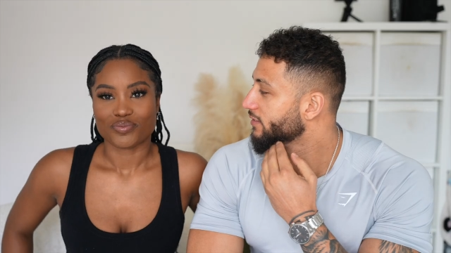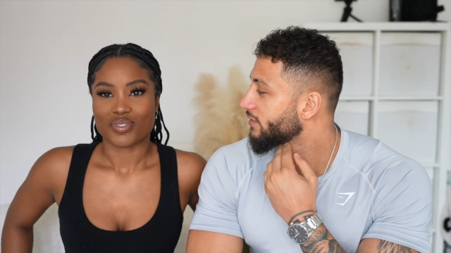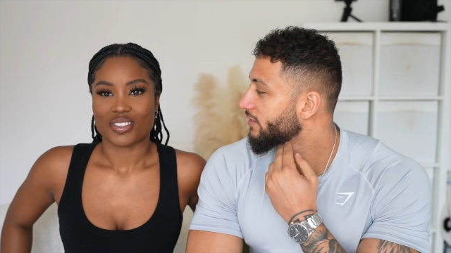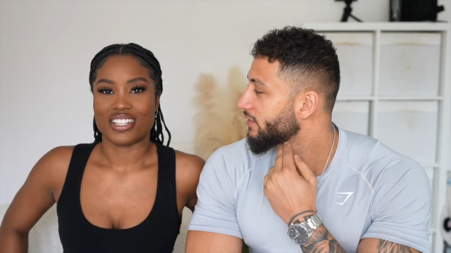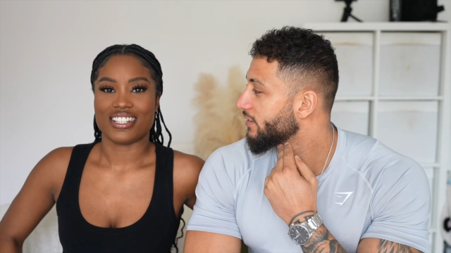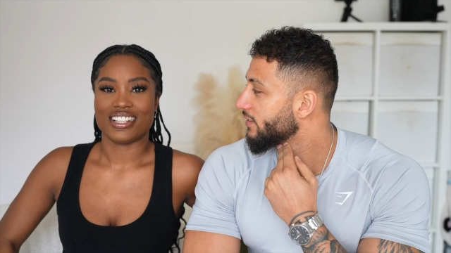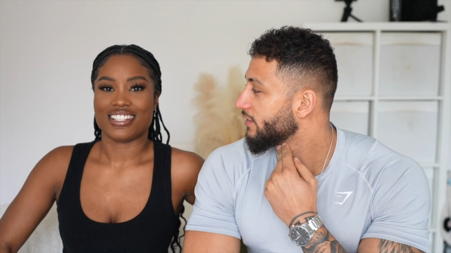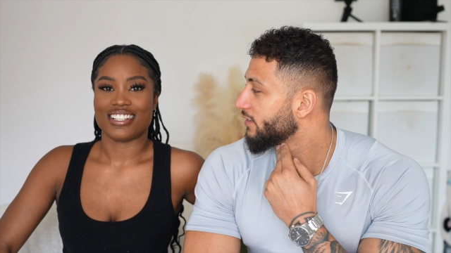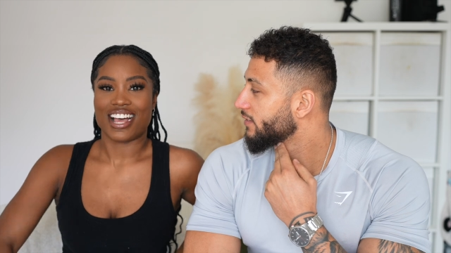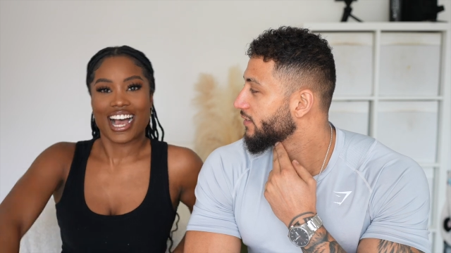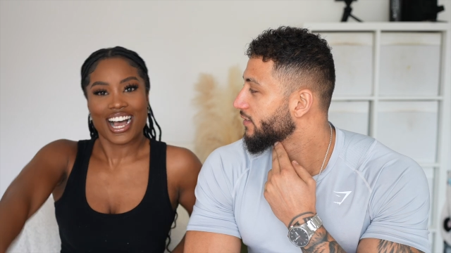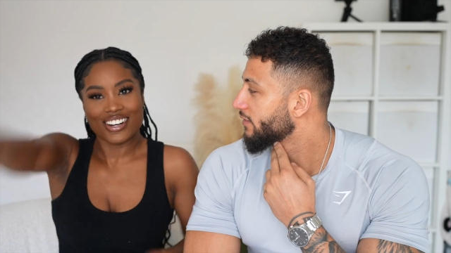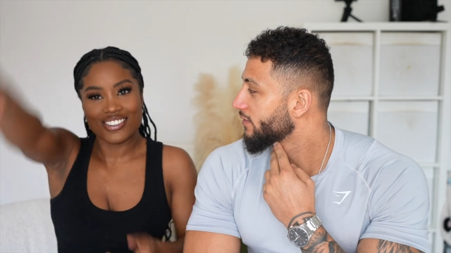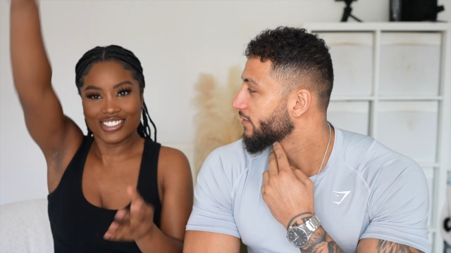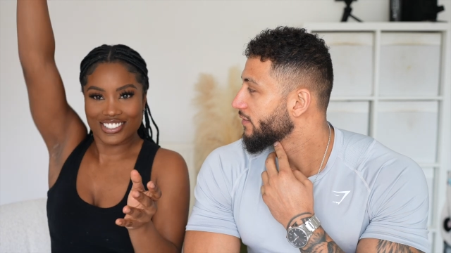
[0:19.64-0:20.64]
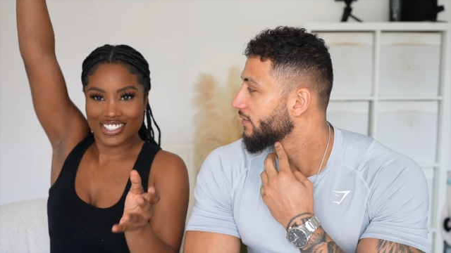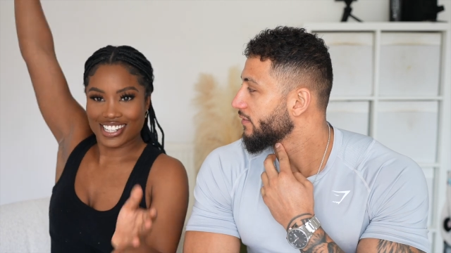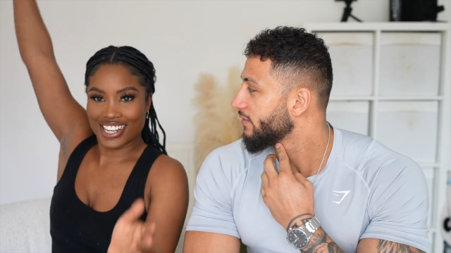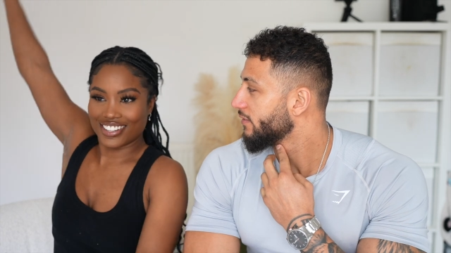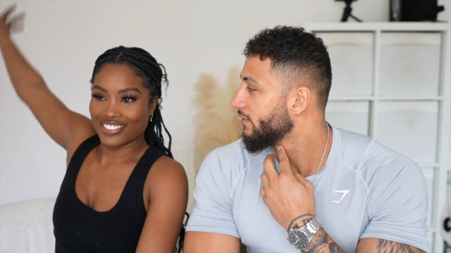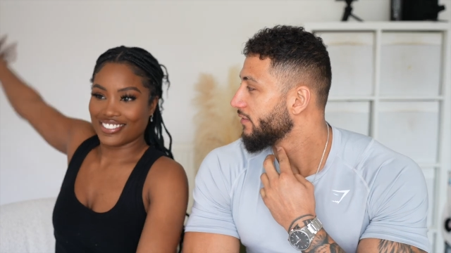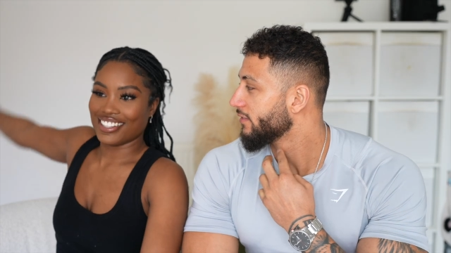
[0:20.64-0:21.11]
Speaker 1: This is our
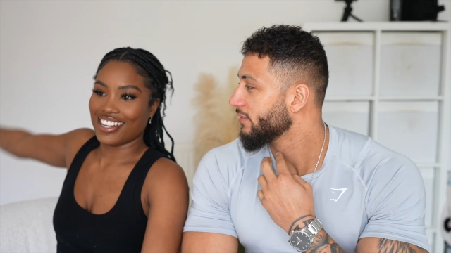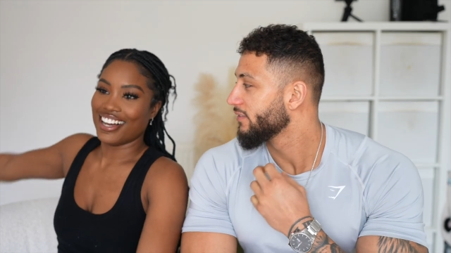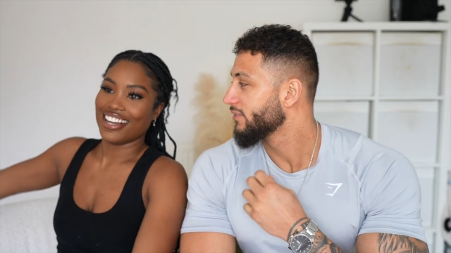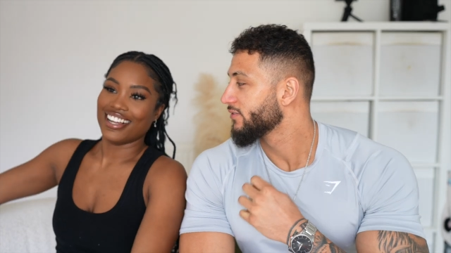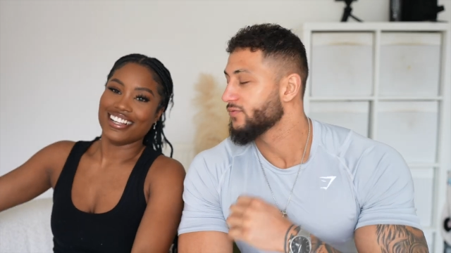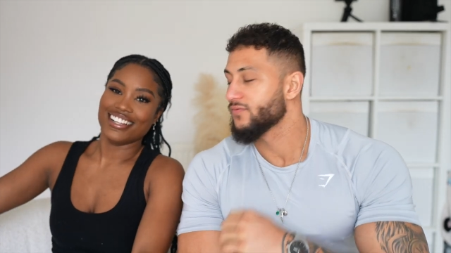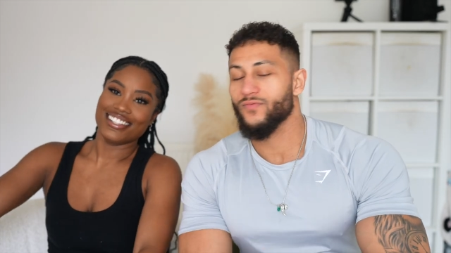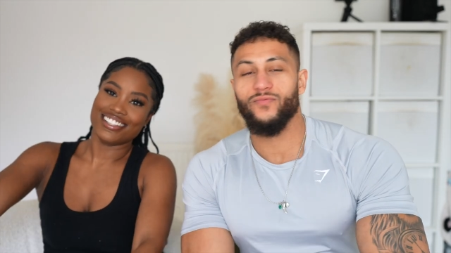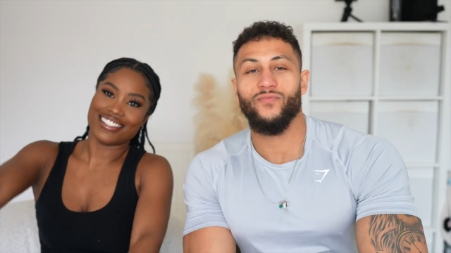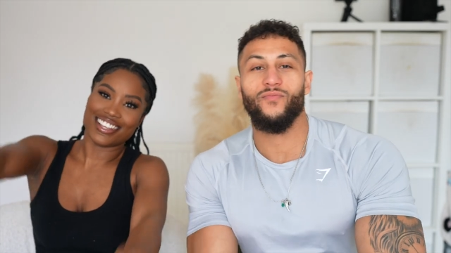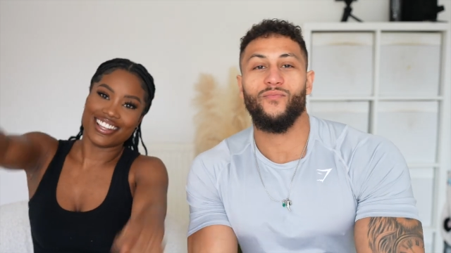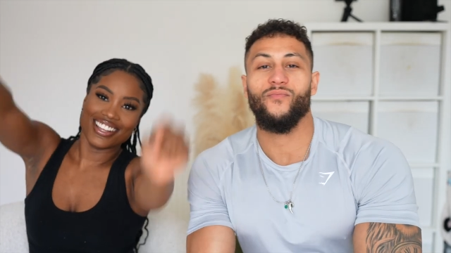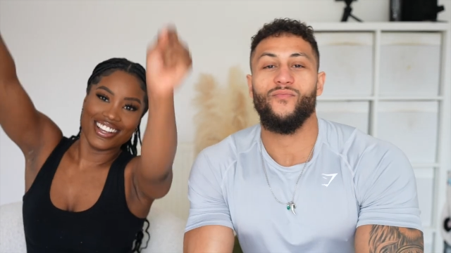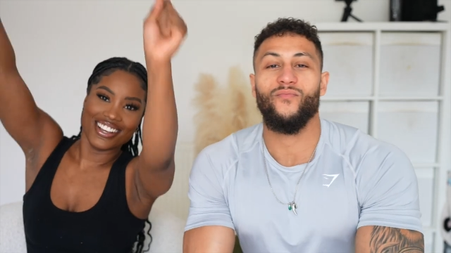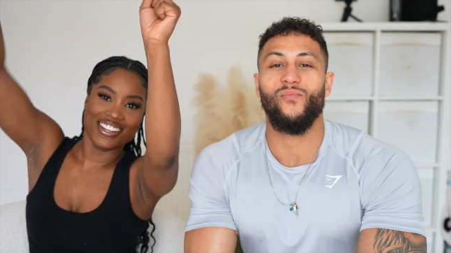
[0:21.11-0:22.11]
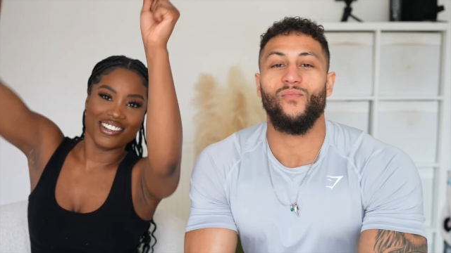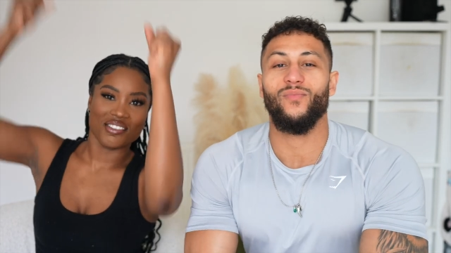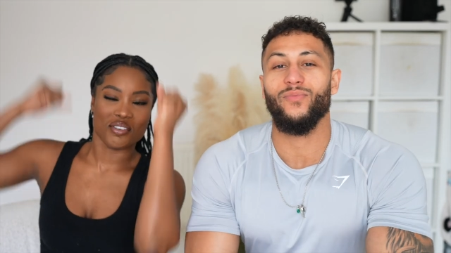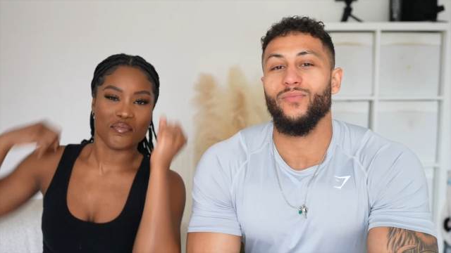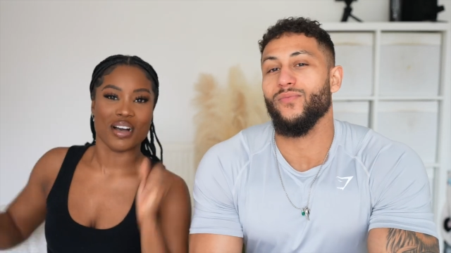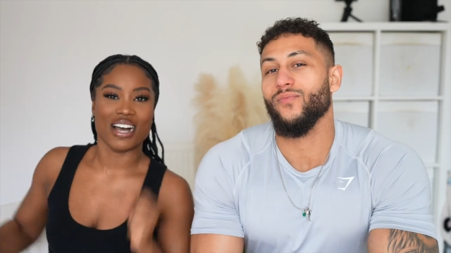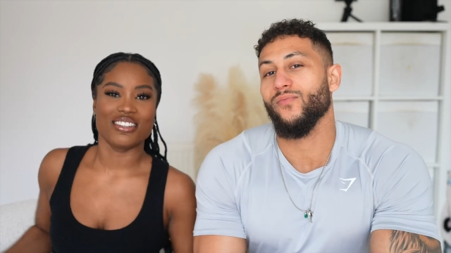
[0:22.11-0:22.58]
channel, guys. Hello,
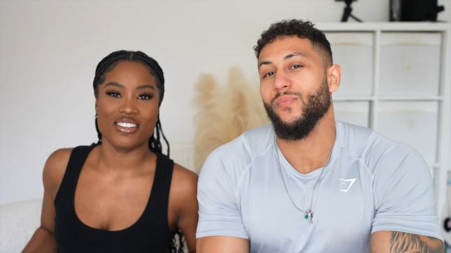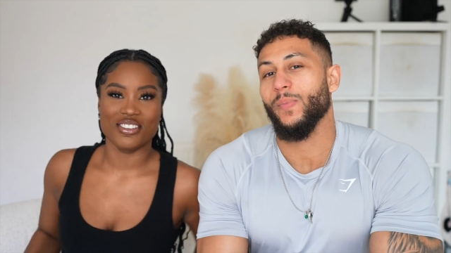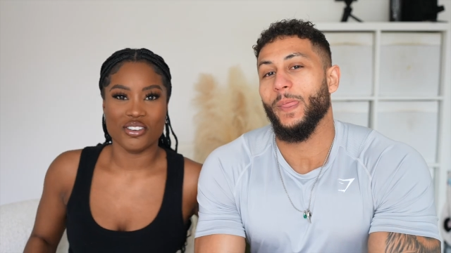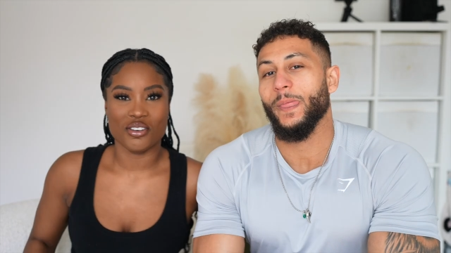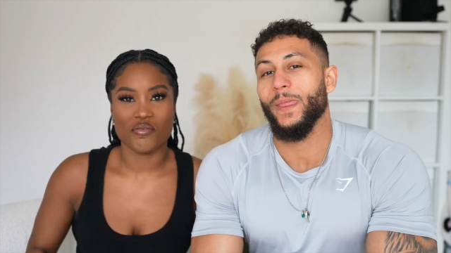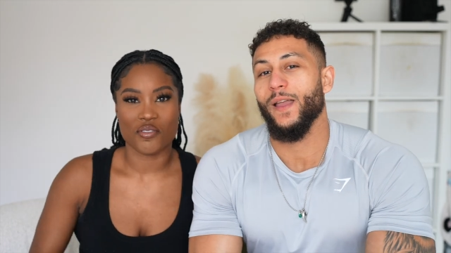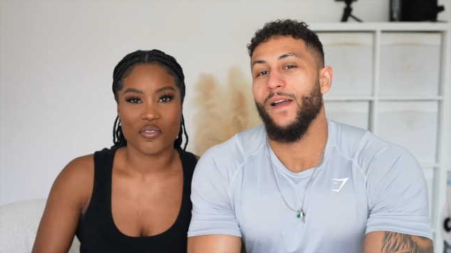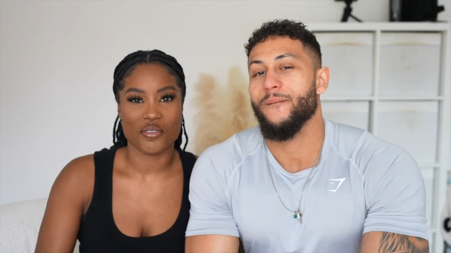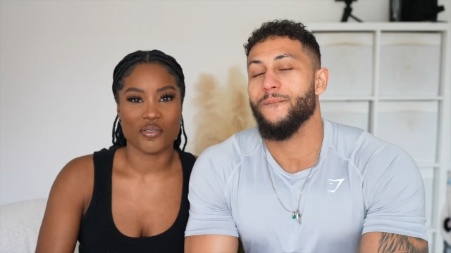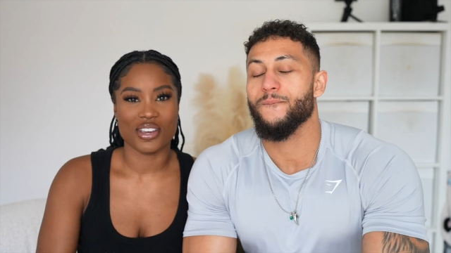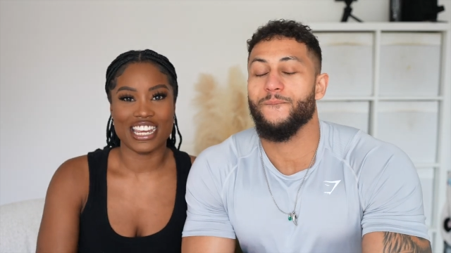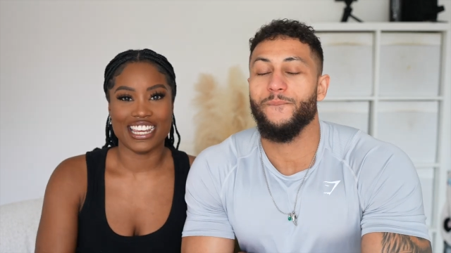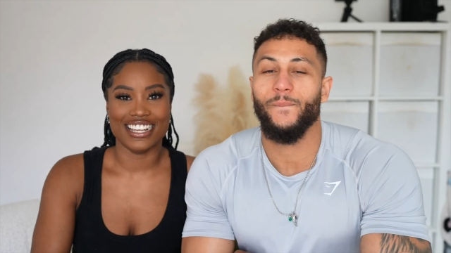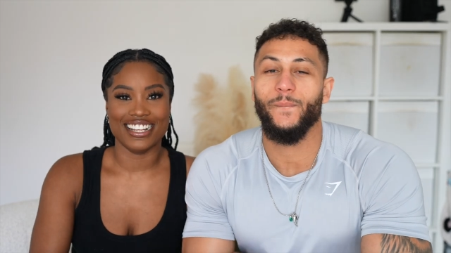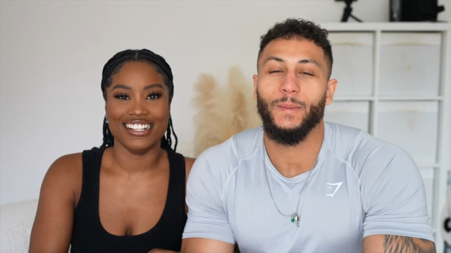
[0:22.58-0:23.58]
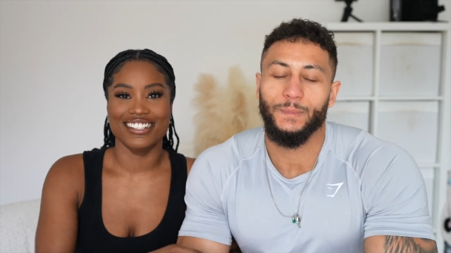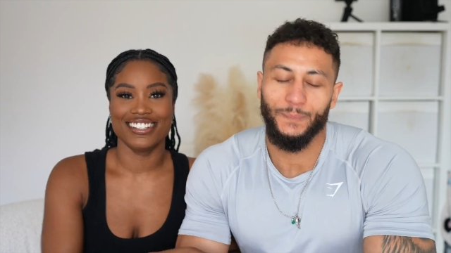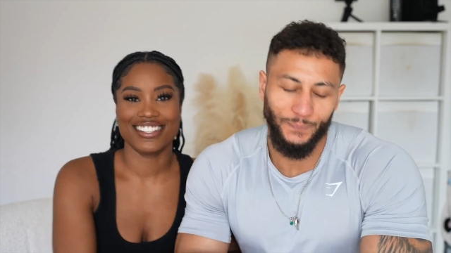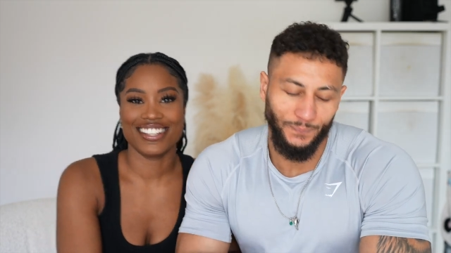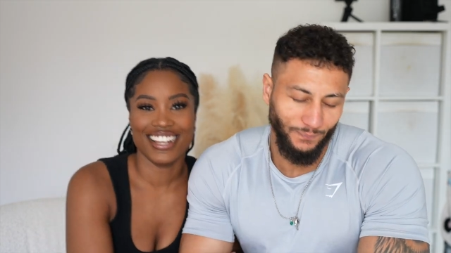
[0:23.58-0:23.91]
we've abandoned you for three years.